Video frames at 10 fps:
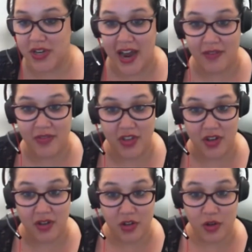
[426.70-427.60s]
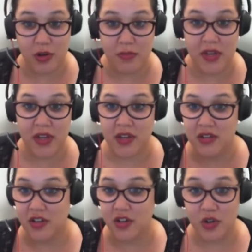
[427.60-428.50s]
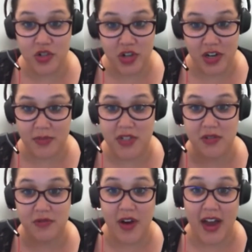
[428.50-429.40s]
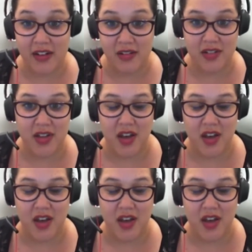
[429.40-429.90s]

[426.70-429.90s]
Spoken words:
to have the clerk minute, the clerk documents, the filed